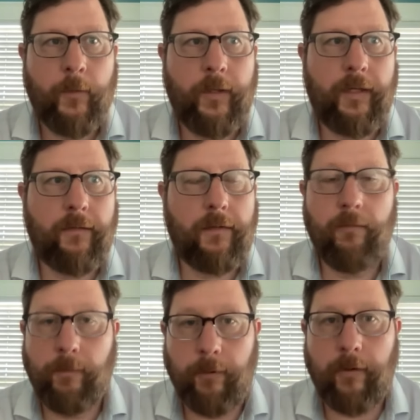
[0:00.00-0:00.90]
We can see
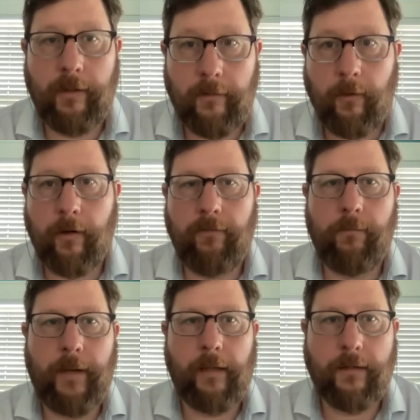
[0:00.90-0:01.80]
reporting, of course,
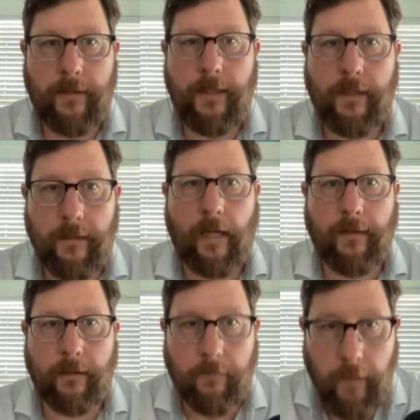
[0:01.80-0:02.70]
from Palestinians on
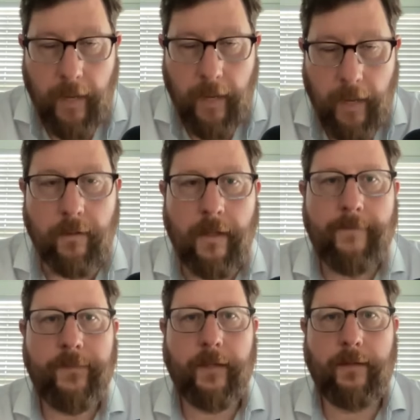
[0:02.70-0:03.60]
the ground
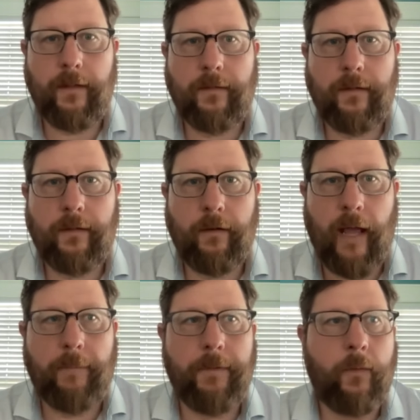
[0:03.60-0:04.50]
that these things are
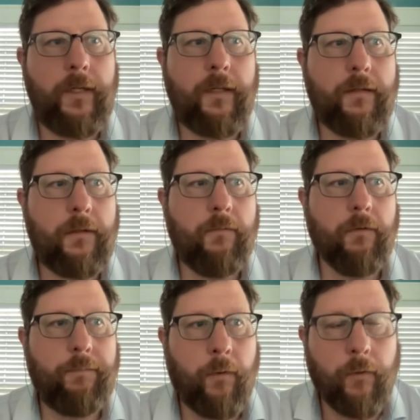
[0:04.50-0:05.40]
happening. We can see
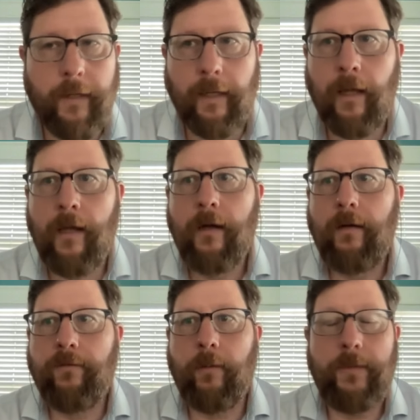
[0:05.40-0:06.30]
reporting
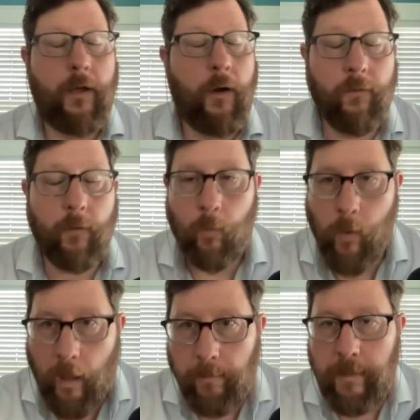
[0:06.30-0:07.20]
from the
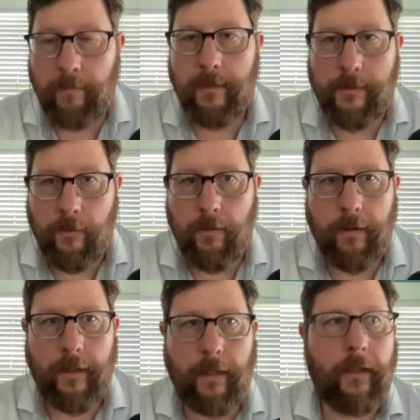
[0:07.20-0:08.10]
overwhelming
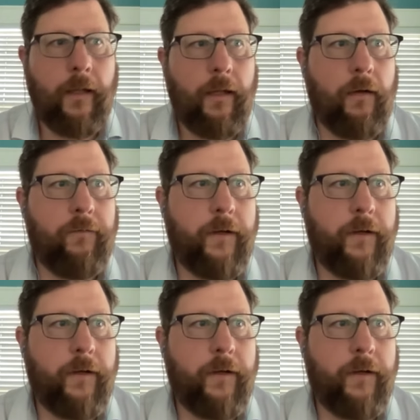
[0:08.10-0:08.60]
majority of